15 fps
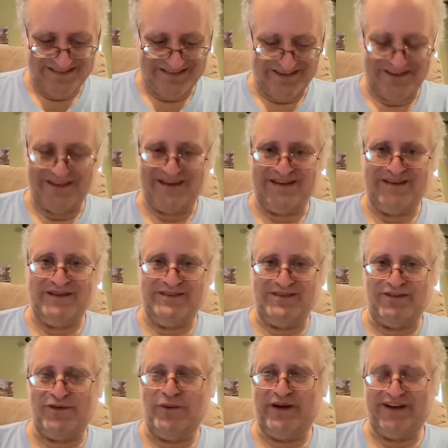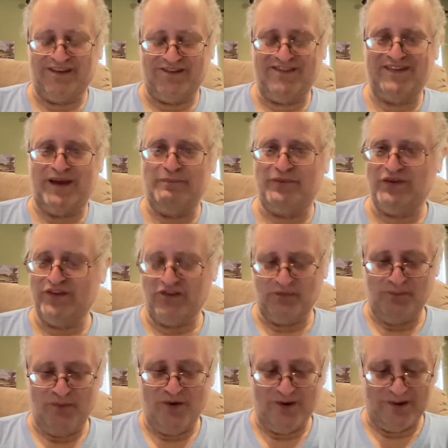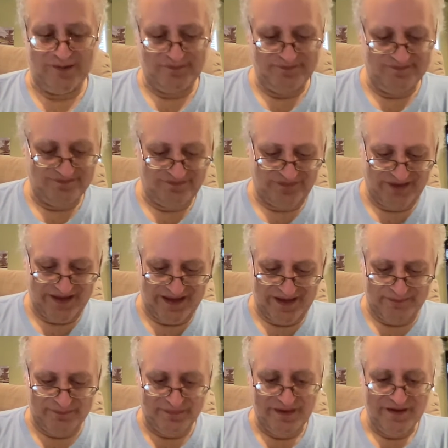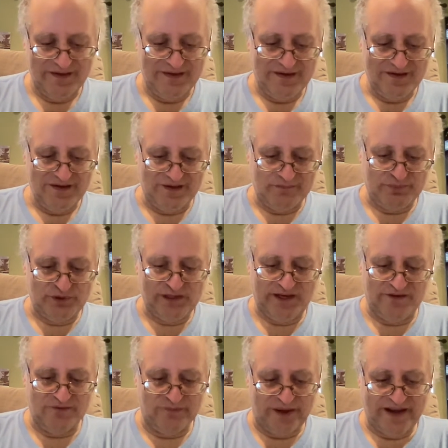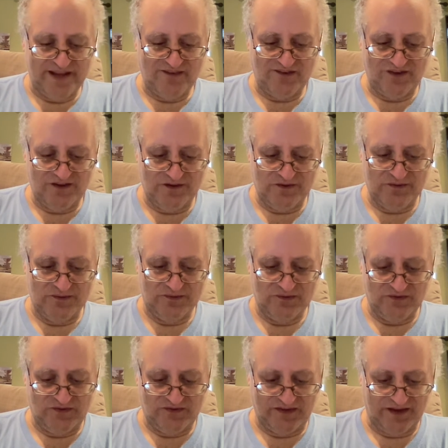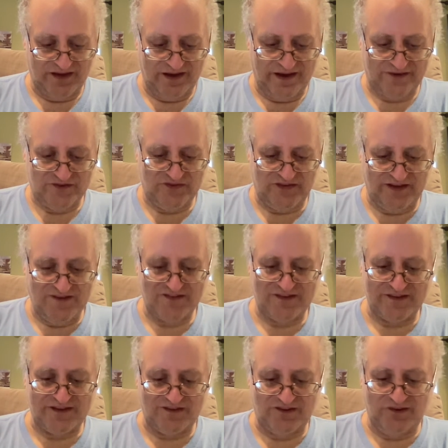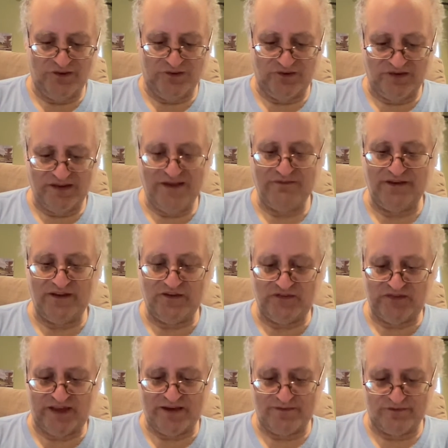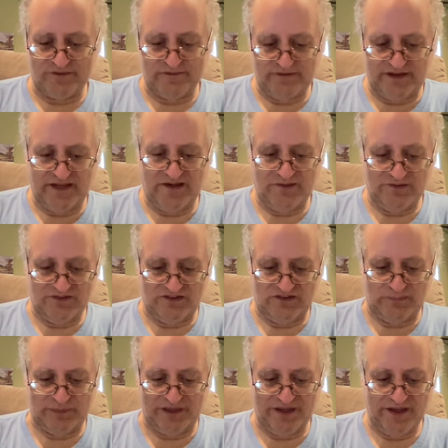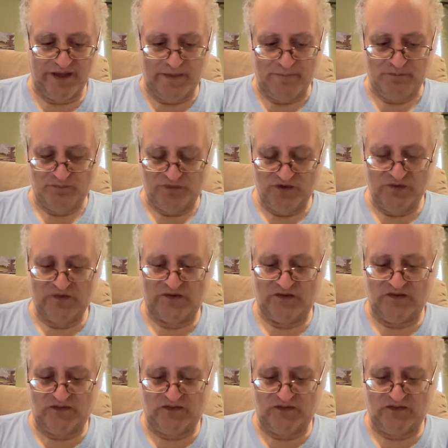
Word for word: and if you wanted to assemble this more. Um, complete, ready to use, connects easily to your TV set for video display, uses